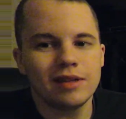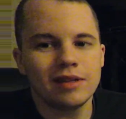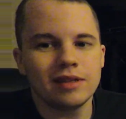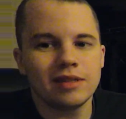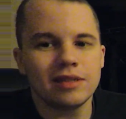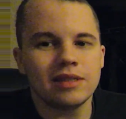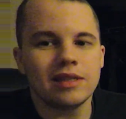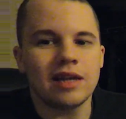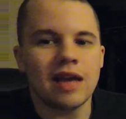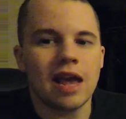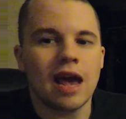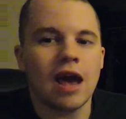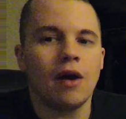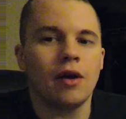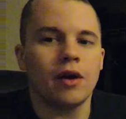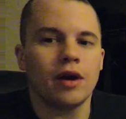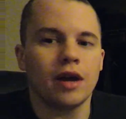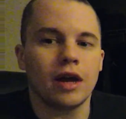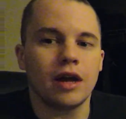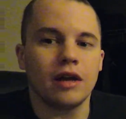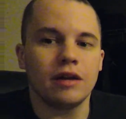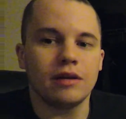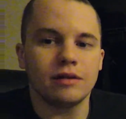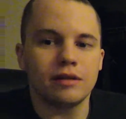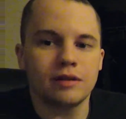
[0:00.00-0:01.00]
see how it
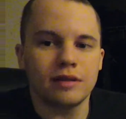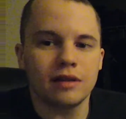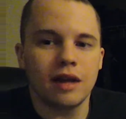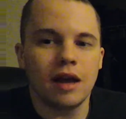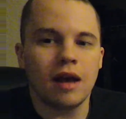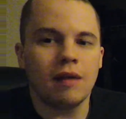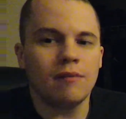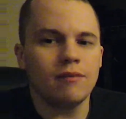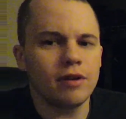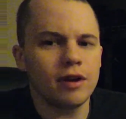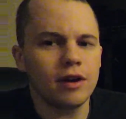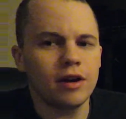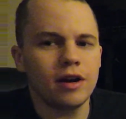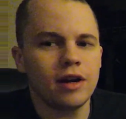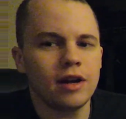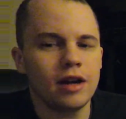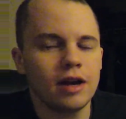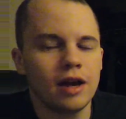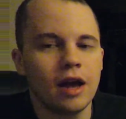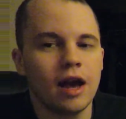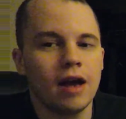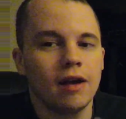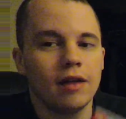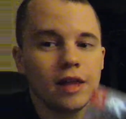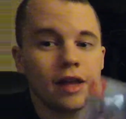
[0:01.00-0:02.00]
goes.
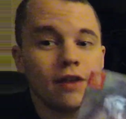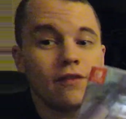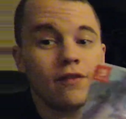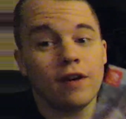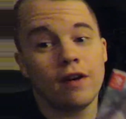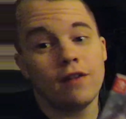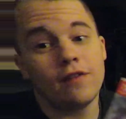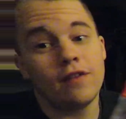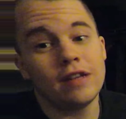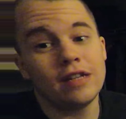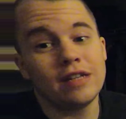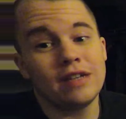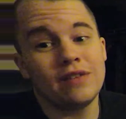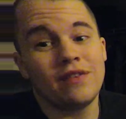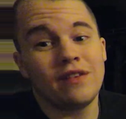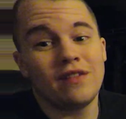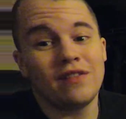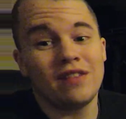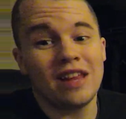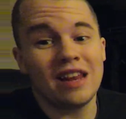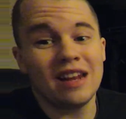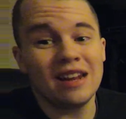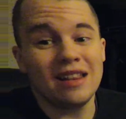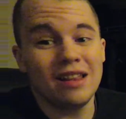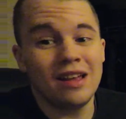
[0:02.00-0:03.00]
I like Final Fantasy
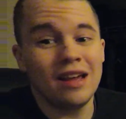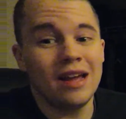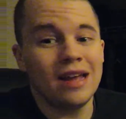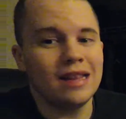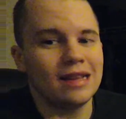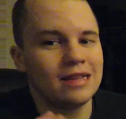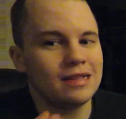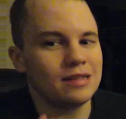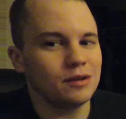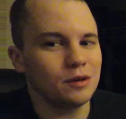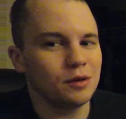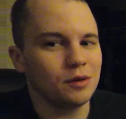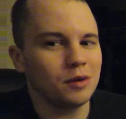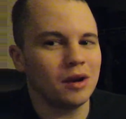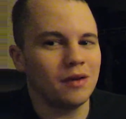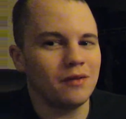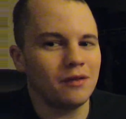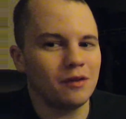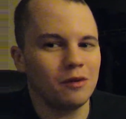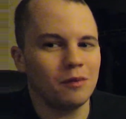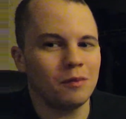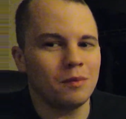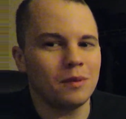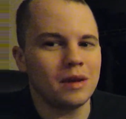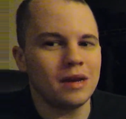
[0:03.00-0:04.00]
15 a lot. That's the only one I've
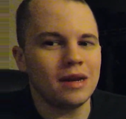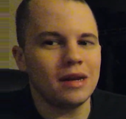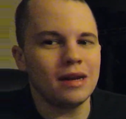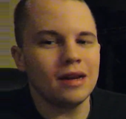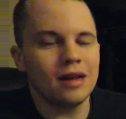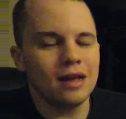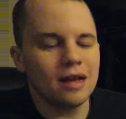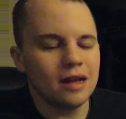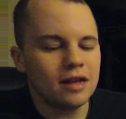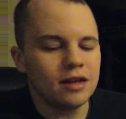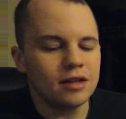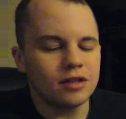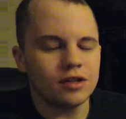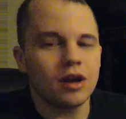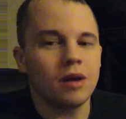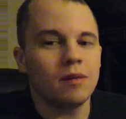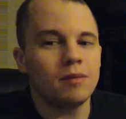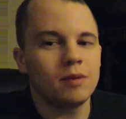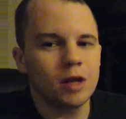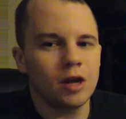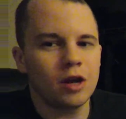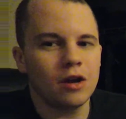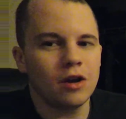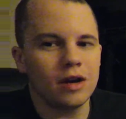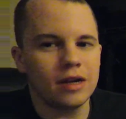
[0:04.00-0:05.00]
ever beaten, so I'm
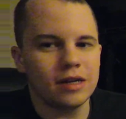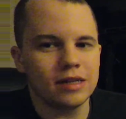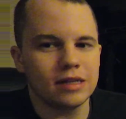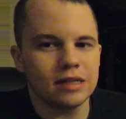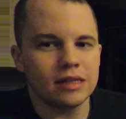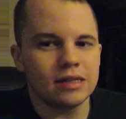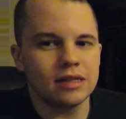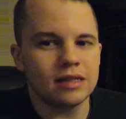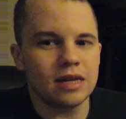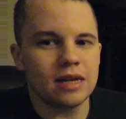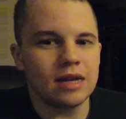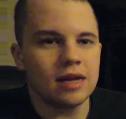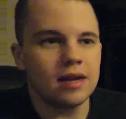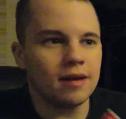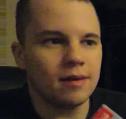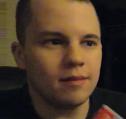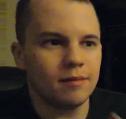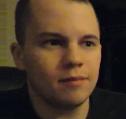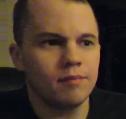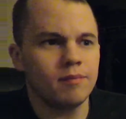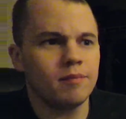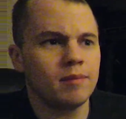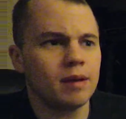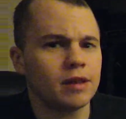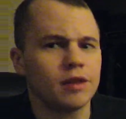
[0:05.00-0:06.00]
curious to see
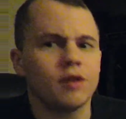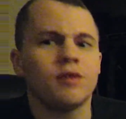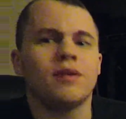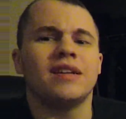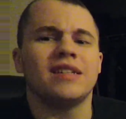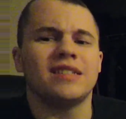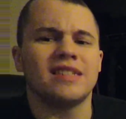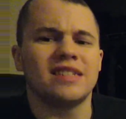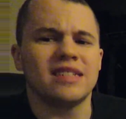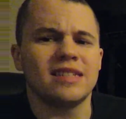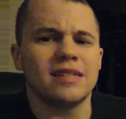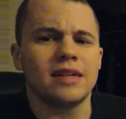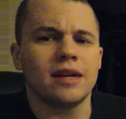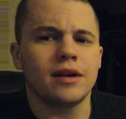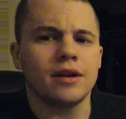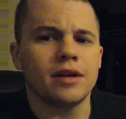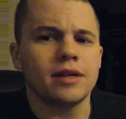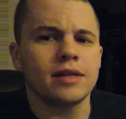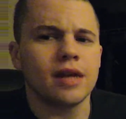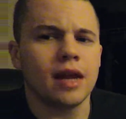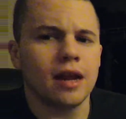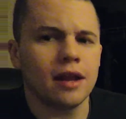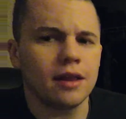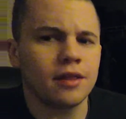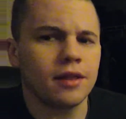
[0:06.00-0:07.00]
about the rest of the series
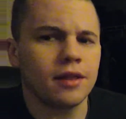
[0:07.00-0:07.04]
kind of